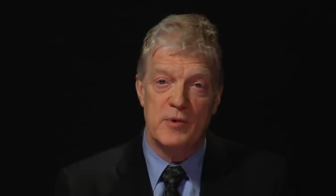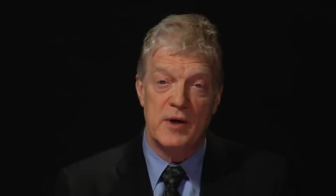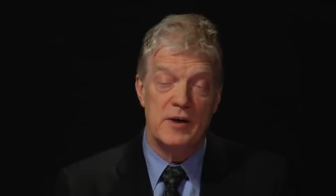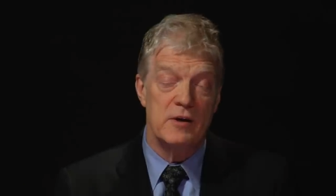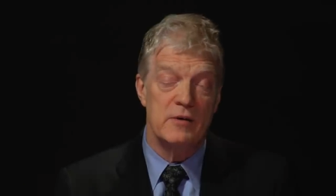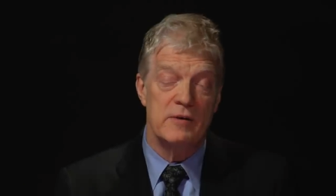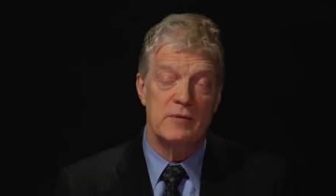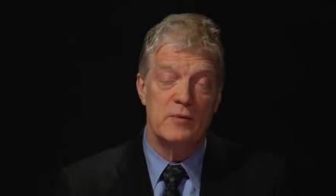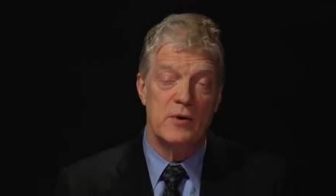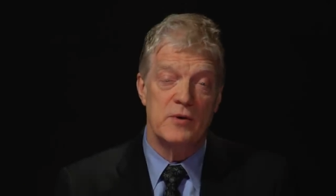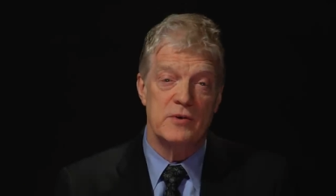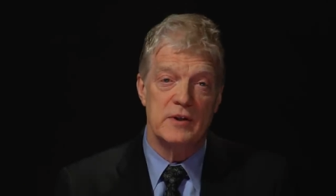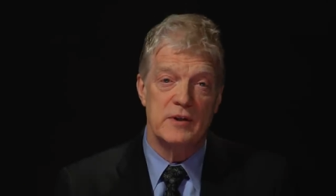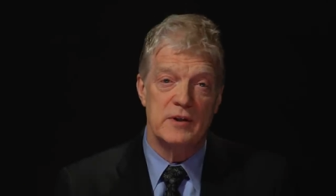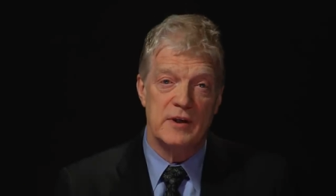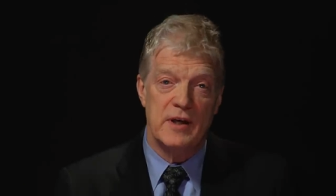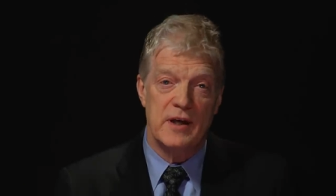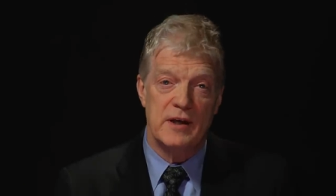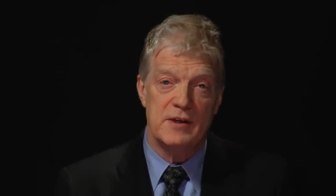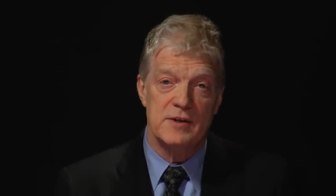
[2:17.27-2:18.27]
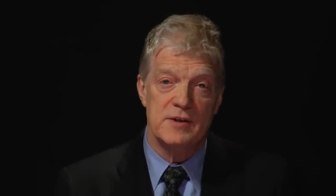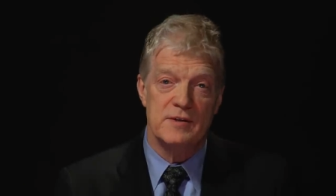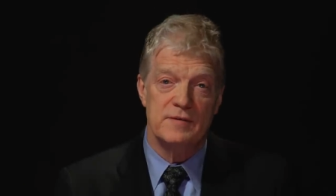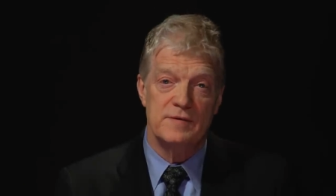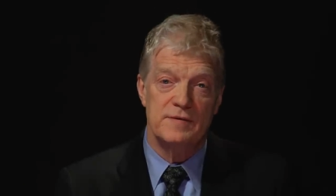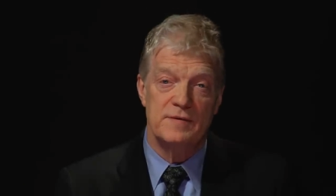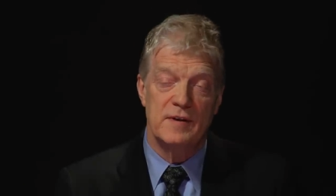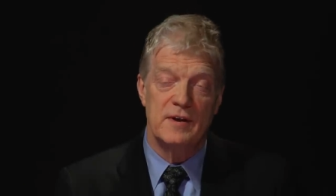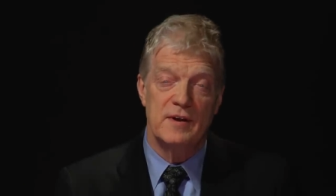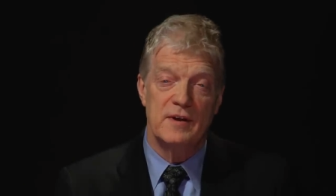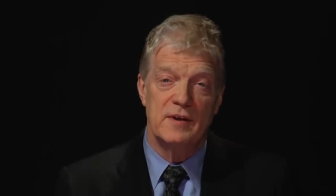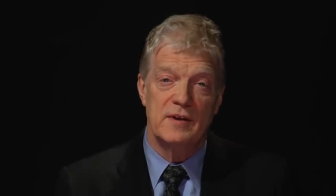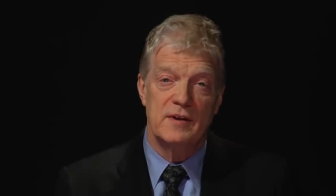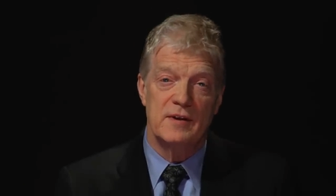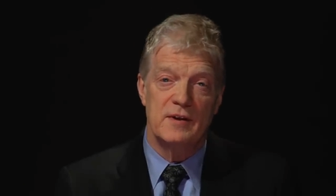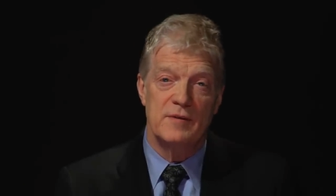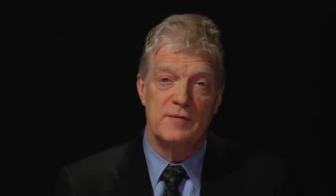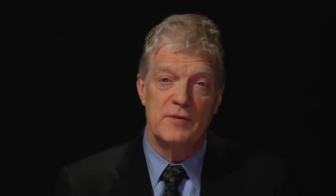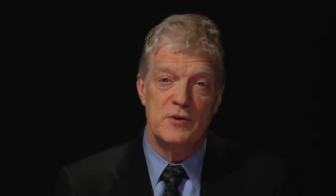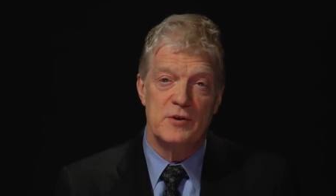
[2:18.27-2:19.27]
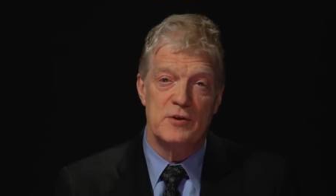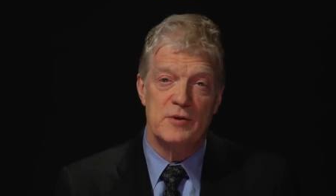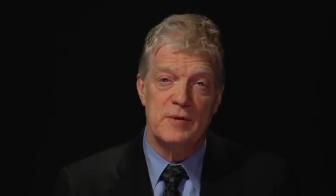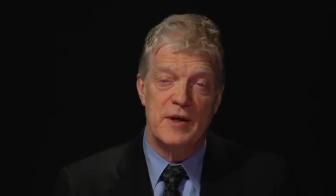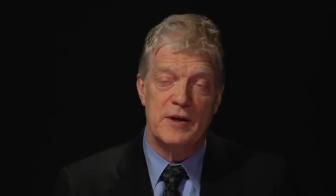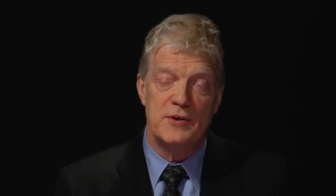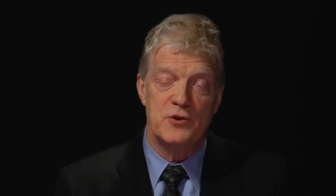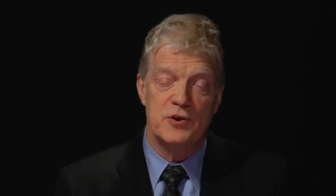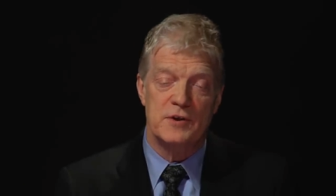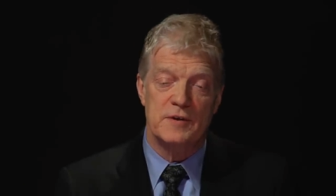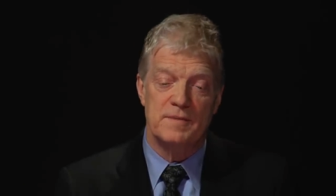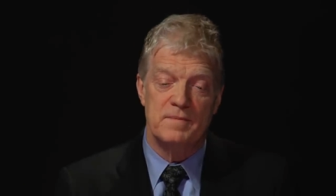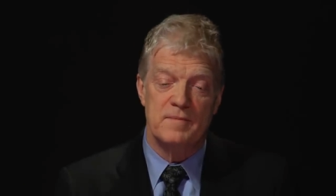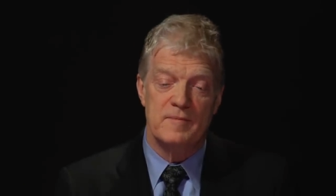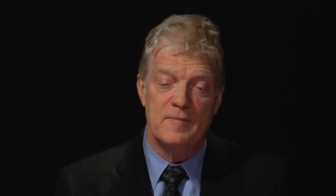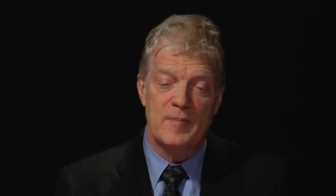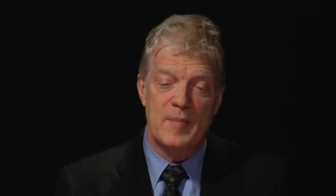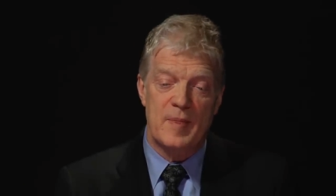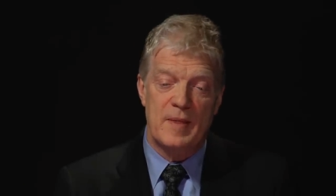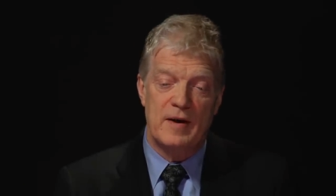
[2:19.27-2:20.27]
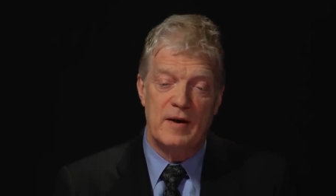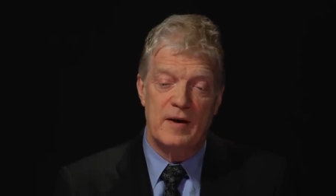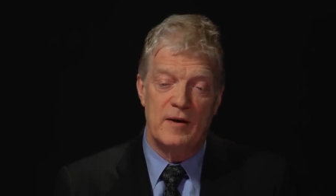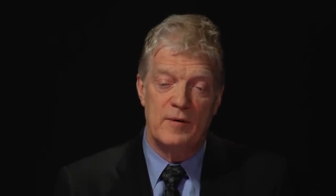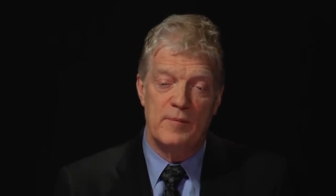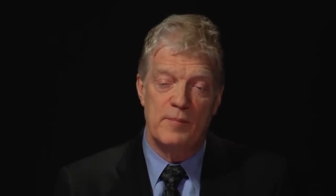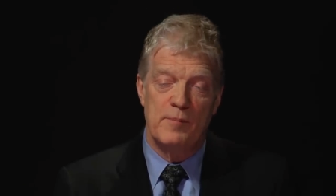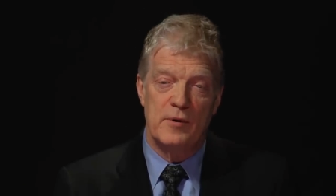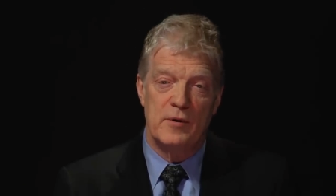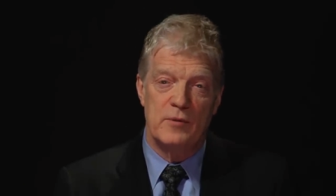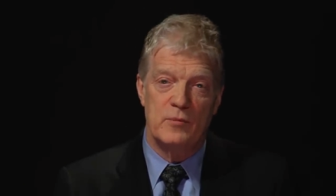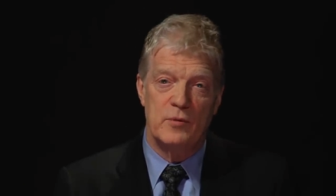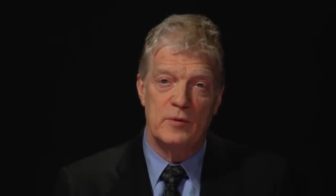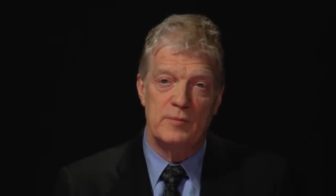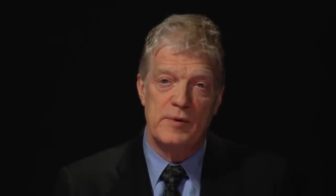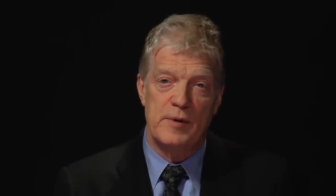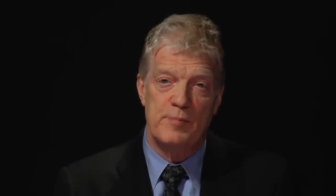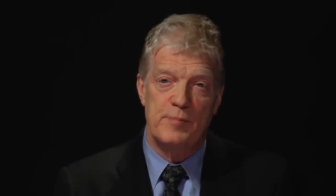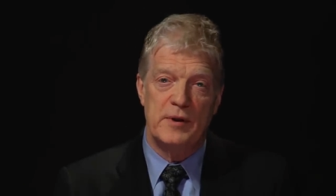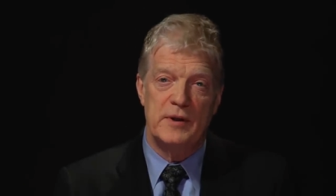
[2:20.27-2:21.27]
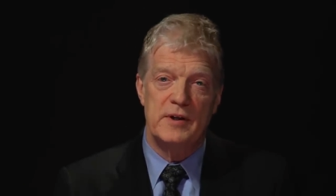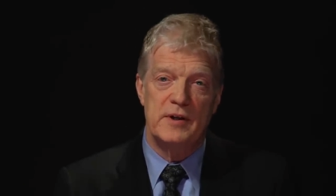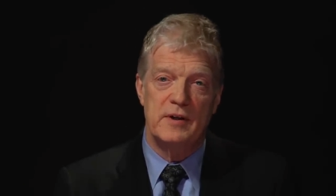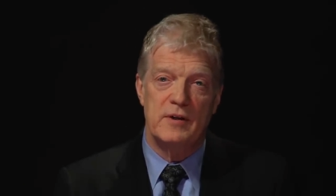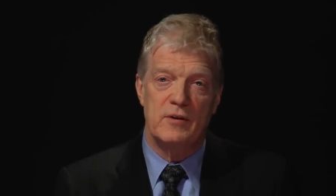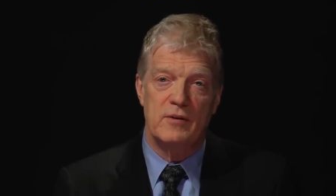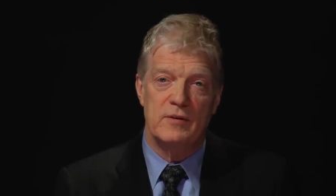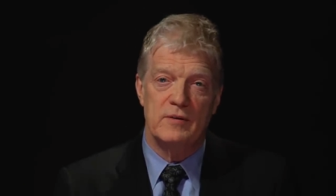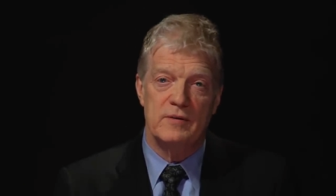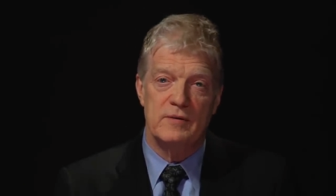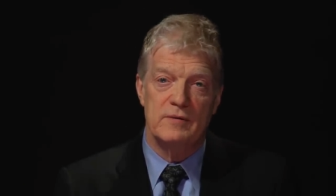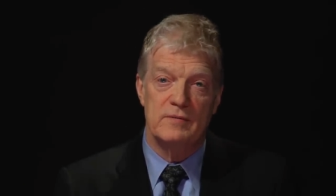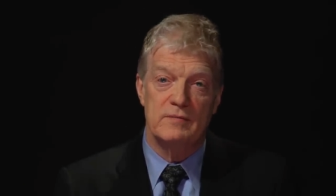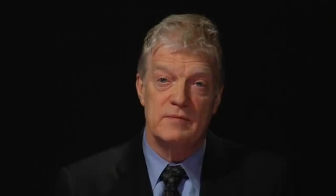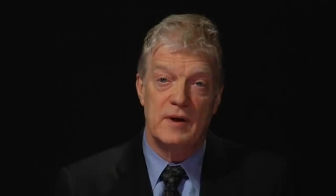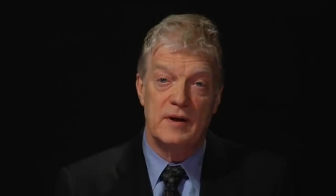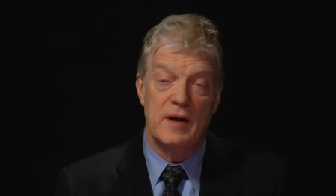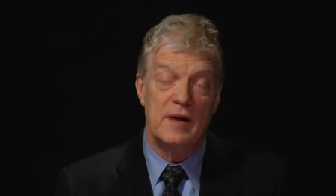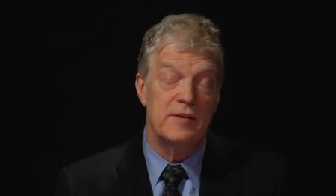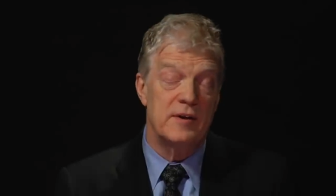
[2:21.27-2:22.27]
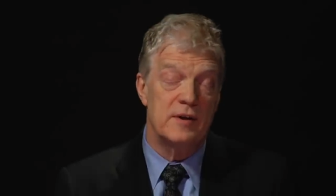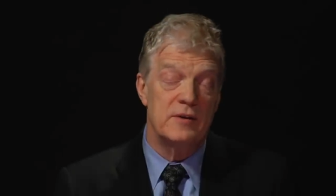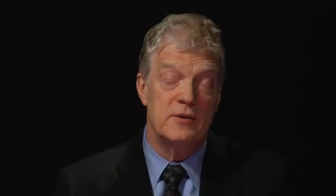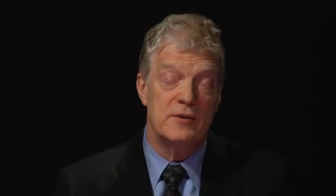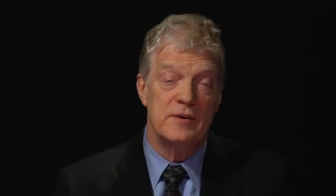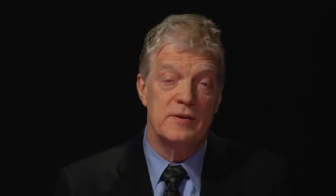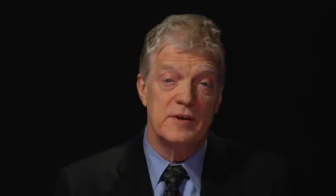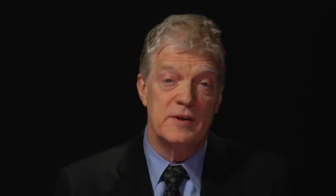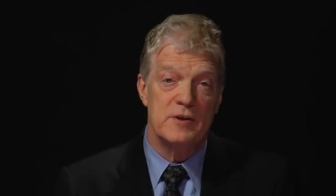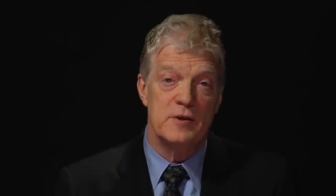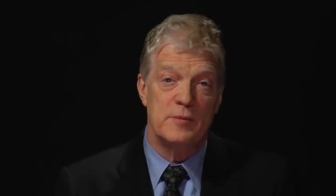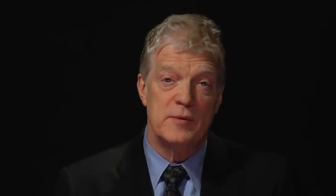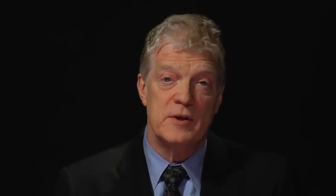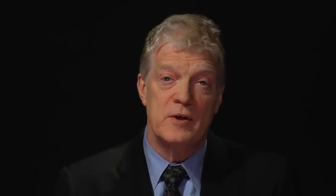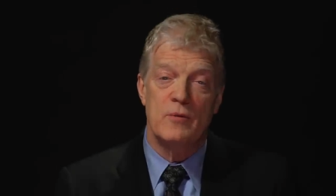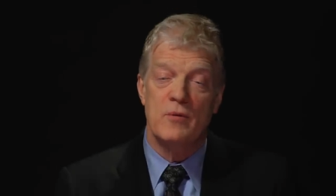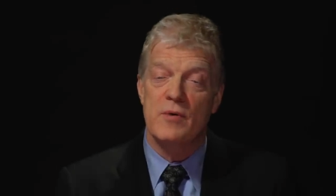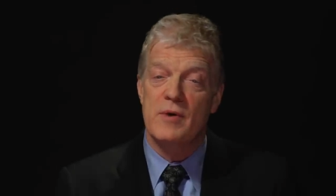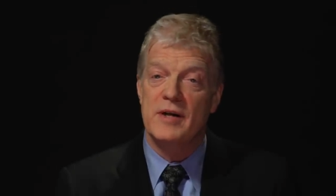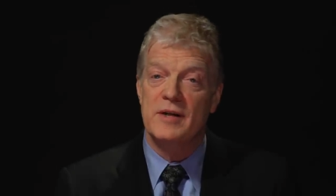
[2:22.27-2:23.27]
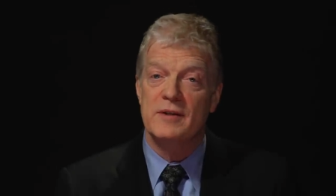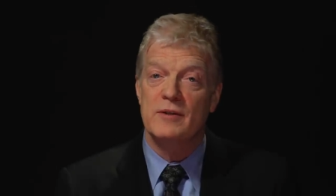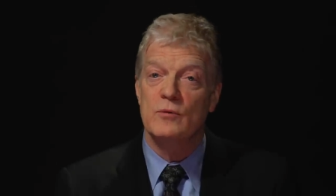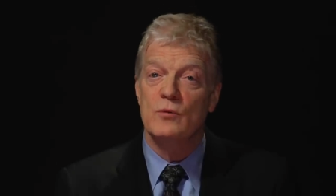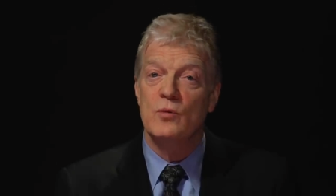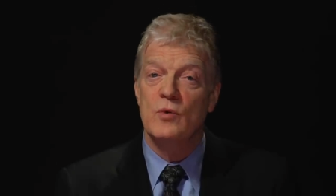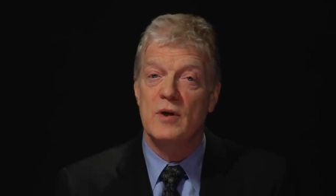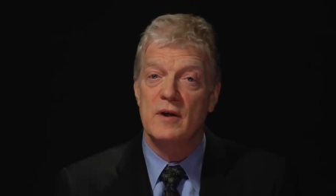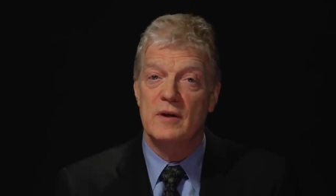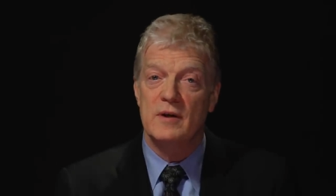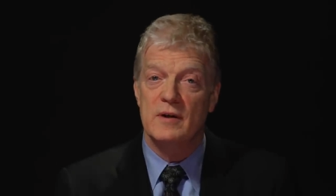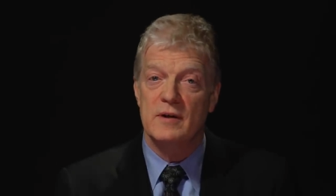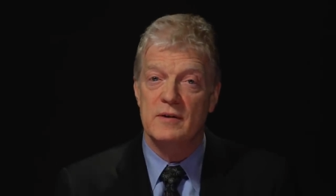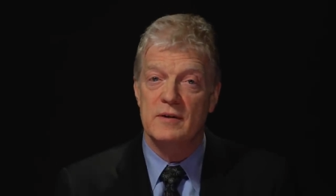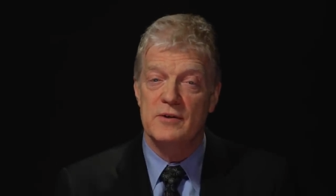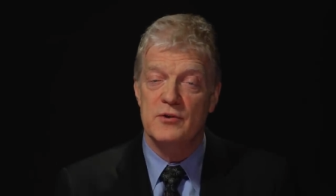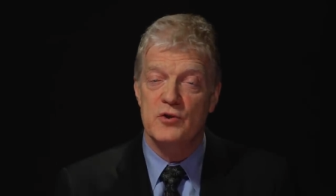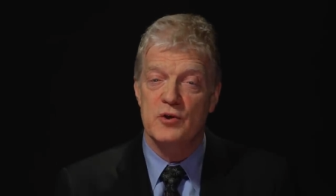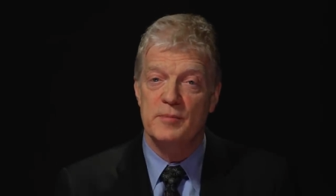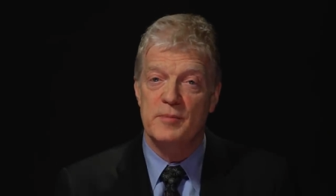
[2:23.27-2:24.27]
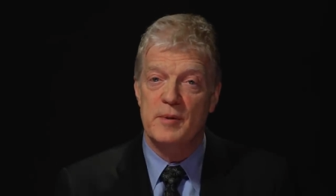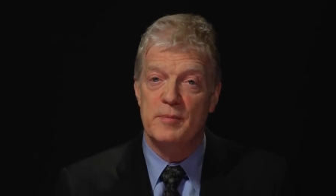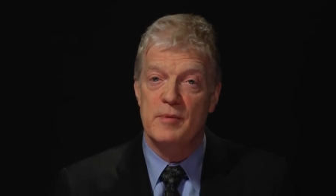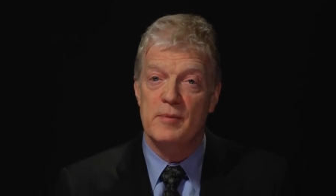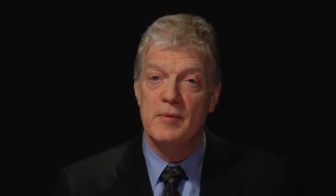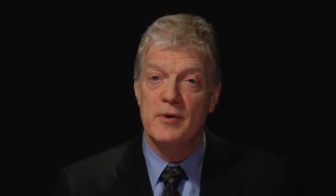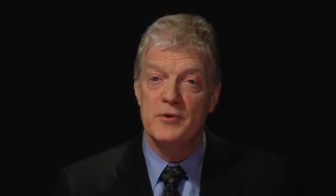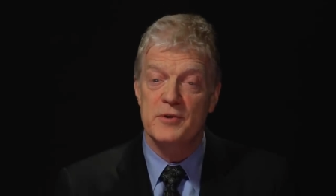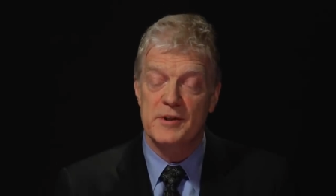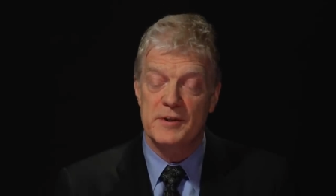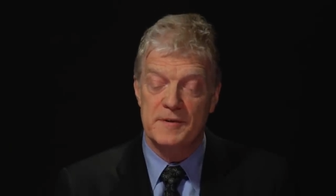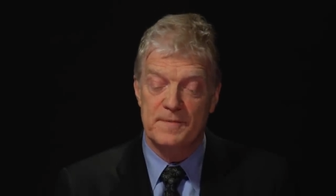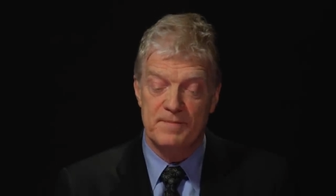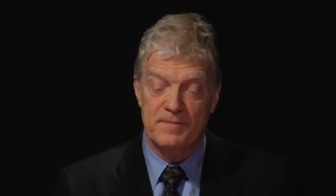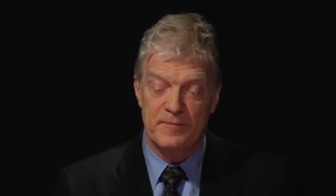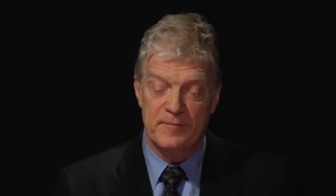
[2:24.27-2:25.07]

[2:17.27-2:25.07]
I know it won't in the case of A New Direction, but we'll be building on, I think, a lot of things that we know already that work and that should be promoted.